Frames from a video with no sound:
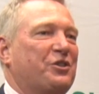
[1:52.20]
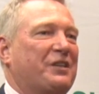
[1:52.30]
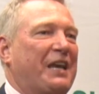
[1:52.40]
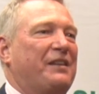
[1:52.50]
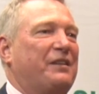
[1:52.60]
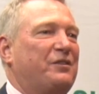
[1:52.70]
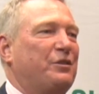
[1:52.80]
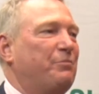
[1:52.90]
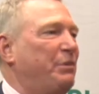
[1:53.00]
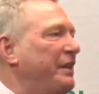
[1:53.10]
just get
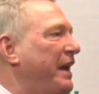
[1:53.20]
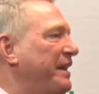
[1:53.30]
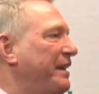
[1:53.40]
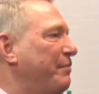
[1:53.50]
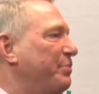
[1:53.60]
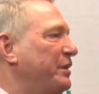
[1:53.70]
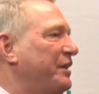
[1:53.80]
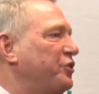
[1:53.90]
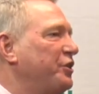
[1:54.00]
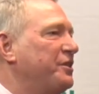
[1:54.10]
to put their hand up, but
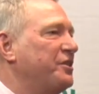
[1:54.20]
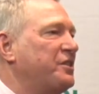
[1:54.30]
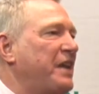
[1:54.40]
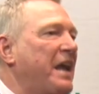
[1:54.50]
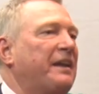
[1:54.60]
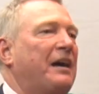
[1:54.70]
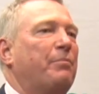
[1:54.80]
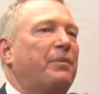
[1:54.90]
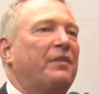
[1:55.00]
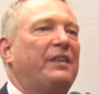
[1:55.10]
actually to stand
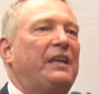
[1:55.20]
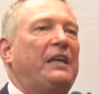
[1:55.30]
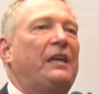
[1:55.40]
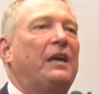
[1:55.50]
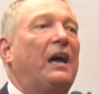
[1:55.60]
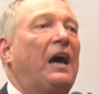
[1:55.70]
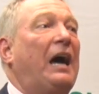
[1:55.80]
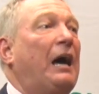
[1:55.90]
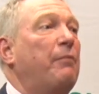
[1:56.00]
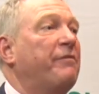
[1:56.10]
up. The
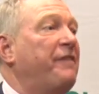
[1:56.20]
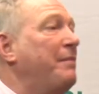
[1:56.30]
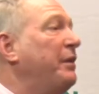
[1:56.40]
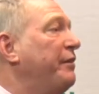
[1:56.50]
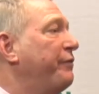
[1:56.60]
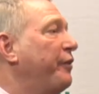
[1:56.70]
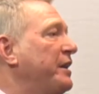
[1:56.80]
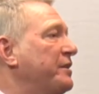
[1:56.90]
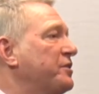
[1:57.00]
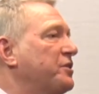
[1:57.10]
family and
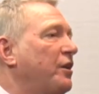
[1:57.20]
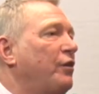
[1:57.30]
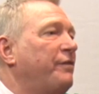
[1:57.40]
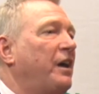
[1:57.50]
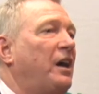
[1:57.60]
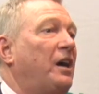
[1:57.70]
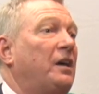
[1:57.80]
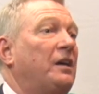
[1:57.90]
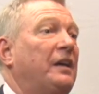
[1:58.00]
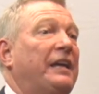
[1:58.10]
friends of
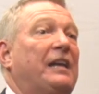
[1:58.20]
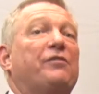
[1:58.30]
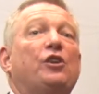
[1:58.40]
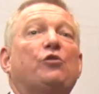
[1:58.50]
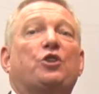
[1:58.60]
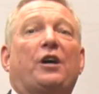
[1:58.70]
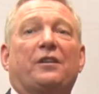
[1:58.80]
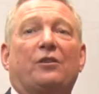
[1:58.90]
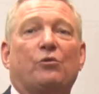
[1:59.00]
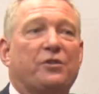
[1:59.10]
our 11 new
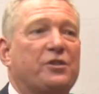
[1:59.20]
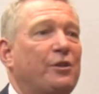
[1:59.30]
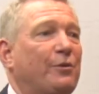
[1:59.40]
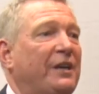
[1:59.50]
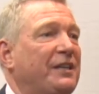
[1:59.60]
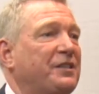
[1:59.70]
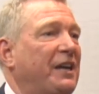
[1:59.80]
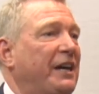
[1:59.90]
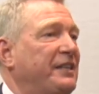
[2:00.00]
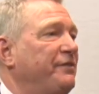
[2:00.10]
charter holders who are here
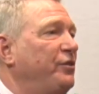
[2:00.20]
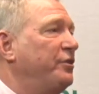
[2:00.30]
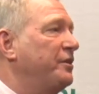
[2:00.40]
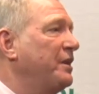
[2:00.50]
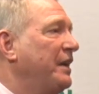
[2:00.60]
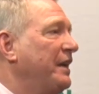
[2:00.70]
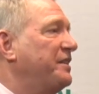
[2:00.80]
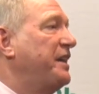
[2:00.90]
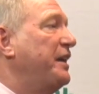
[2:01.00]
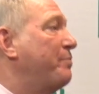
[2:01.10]
tonight. If you could
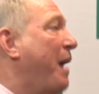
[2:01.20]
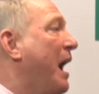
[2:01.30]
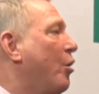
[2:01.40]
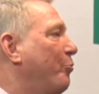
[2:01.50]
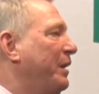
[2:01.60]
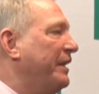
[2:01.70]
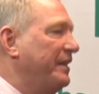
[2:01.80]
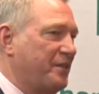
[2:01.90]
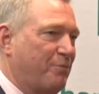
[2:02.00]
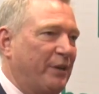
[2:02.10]
take a bow,
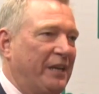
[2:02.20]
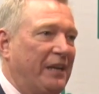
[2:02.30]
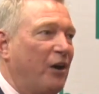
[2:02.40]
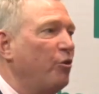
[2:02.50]
please. We